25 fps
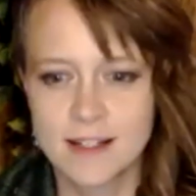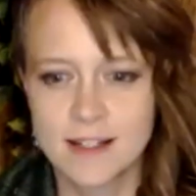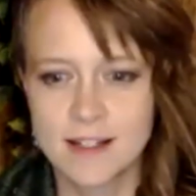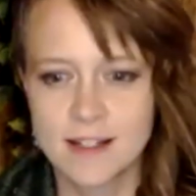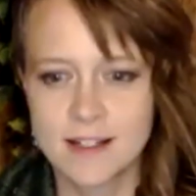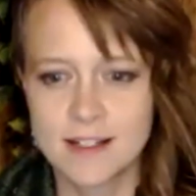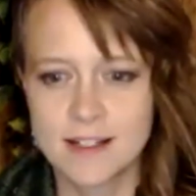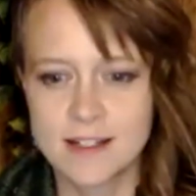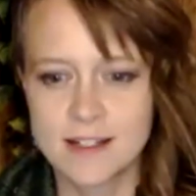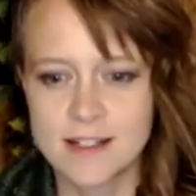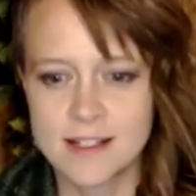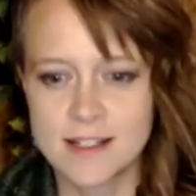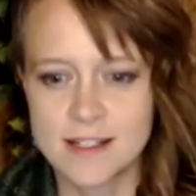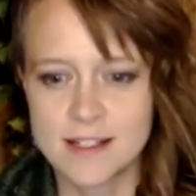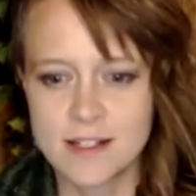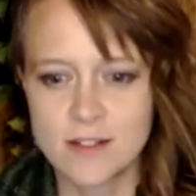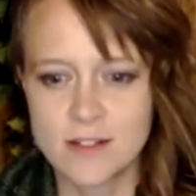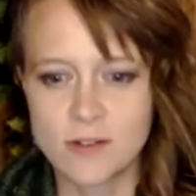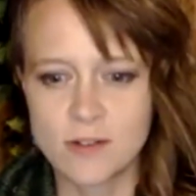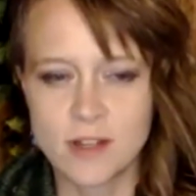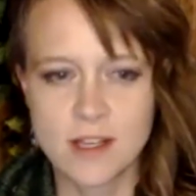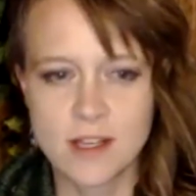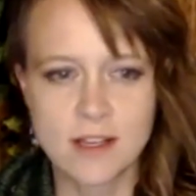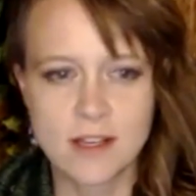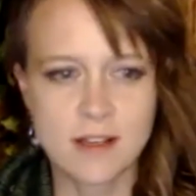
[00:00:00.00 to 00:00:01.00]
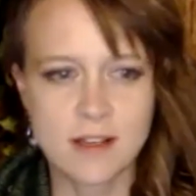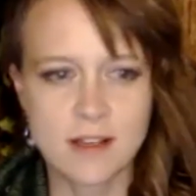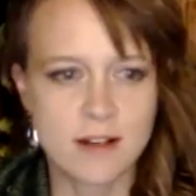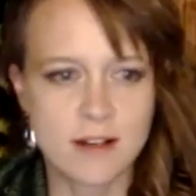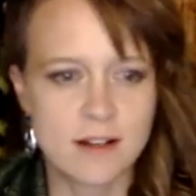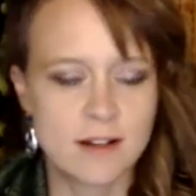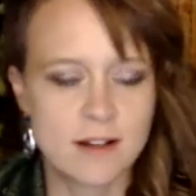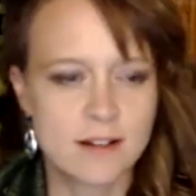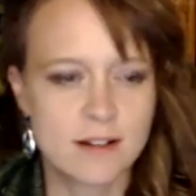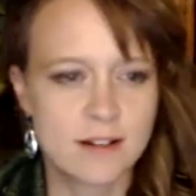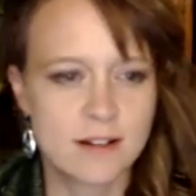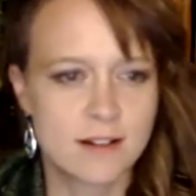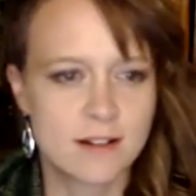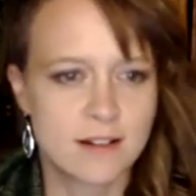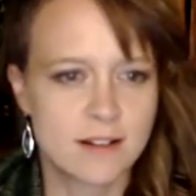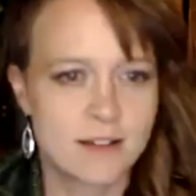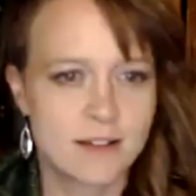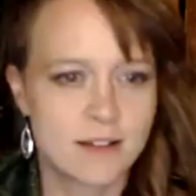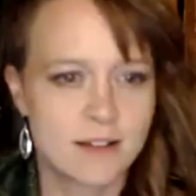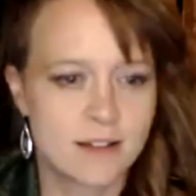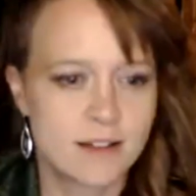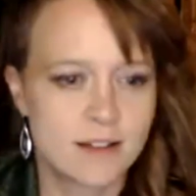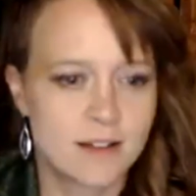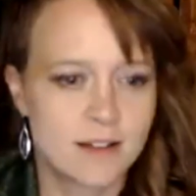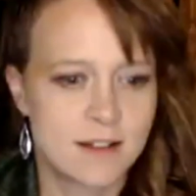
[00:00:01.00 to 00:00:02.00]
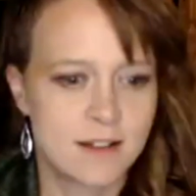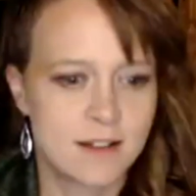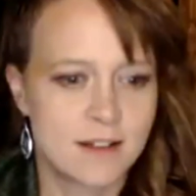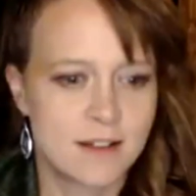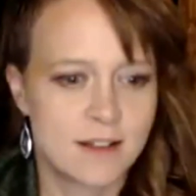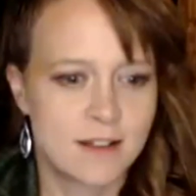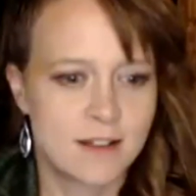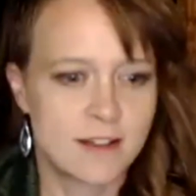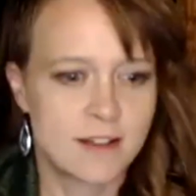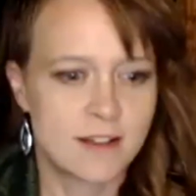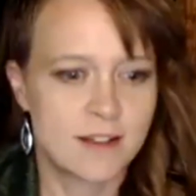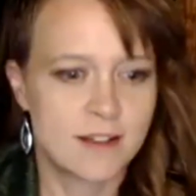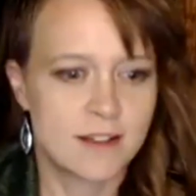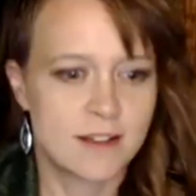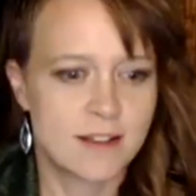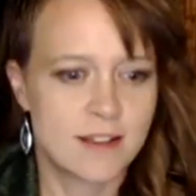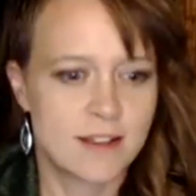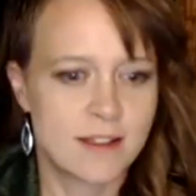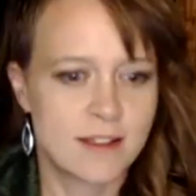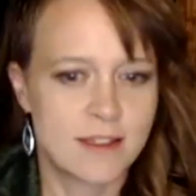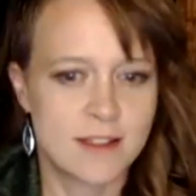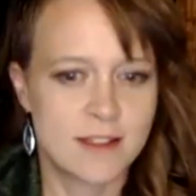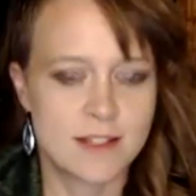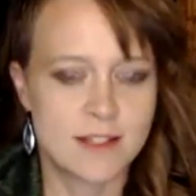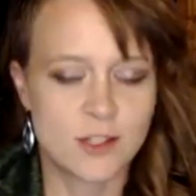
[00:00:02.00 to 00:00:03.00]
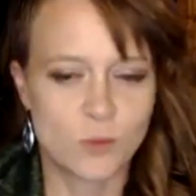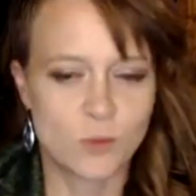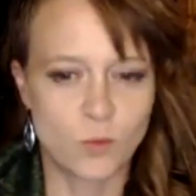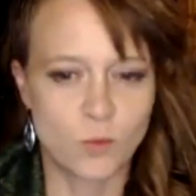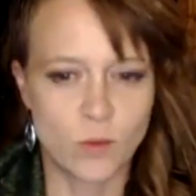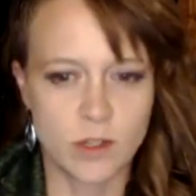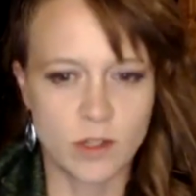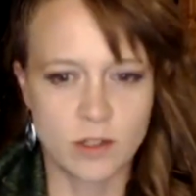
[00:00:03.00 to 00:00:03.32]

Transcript: Good to see you here. This